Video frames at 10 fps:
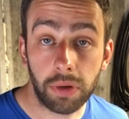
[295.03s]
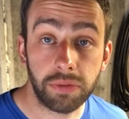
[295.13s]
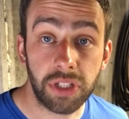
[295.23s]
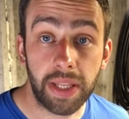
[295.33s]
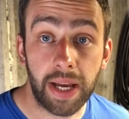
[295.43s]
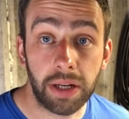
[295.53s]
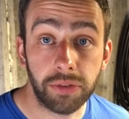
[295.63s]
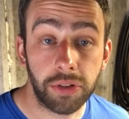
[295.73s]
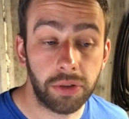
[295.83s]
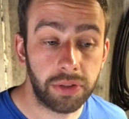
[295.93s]
check that out
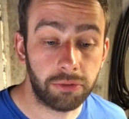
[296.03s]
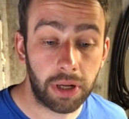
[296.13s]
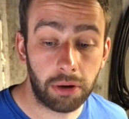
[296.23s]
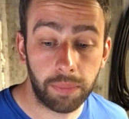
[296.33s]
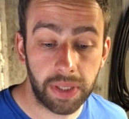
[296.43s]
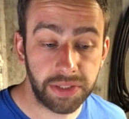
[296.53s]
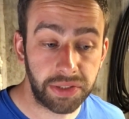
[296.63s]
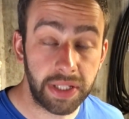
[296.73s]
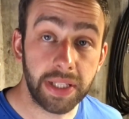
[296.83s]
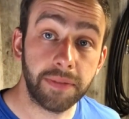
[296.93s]
too. There's regular updates on
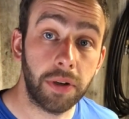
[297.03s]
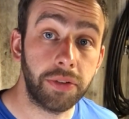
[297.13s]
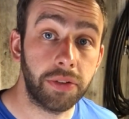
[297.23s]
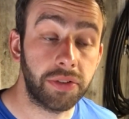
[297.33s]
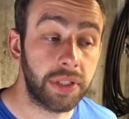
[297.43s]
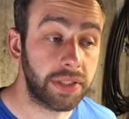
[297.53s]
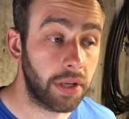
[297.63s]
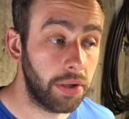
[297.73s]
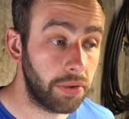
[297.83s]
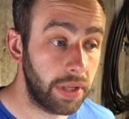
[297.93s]
there. There's photos of this
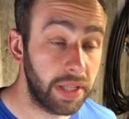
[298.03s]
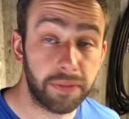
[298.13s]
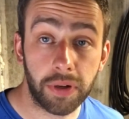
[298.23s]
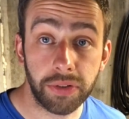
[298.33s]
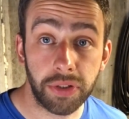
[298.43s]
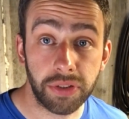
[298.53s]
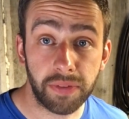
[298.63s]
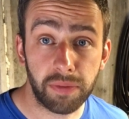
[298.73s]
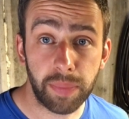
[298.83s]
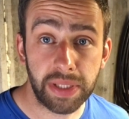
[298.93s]
going on there. There's photos of
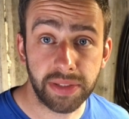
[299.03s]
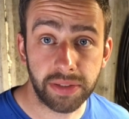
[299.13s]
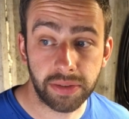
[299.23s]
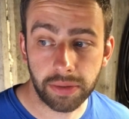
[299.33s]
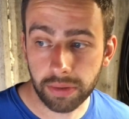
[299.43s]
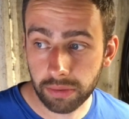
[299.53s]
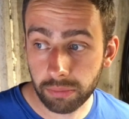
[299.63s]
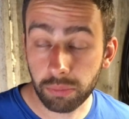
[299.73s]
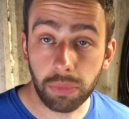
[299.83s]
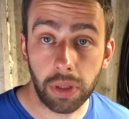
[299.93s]
other meets and
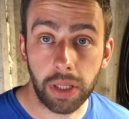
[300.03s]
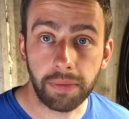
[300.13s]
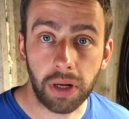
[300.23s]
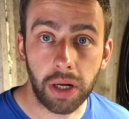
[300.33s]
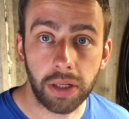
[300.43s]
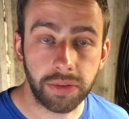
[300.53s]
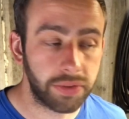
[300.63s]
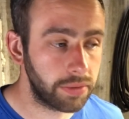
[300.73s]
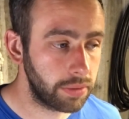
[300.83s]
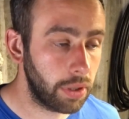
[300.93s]
the other cars
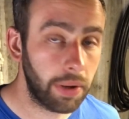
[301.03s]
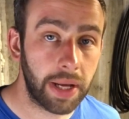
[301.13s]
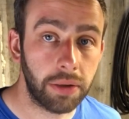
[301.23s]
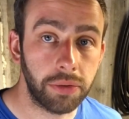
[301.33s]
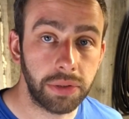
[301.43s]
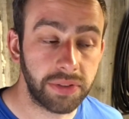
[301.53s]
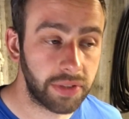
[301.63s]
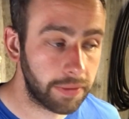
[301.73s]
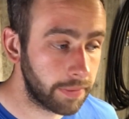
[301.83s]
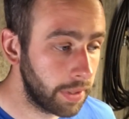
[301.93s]
and going out and doing
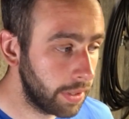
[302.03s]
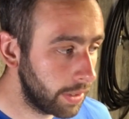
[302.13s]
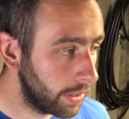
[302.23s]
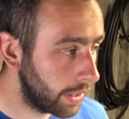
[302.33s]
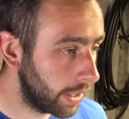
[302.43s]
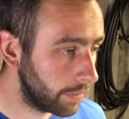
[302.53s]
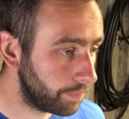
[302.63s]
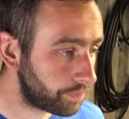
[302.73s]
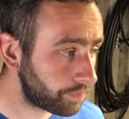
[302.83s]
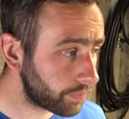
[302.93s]
stuff.
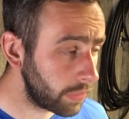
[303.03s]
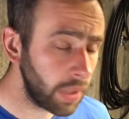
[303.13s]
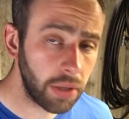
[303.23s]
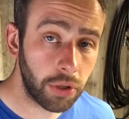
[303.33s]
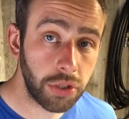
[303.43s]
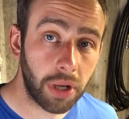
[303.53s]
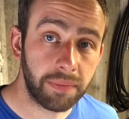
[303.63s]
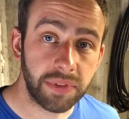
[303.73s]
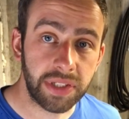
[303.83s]
Those of you who haven't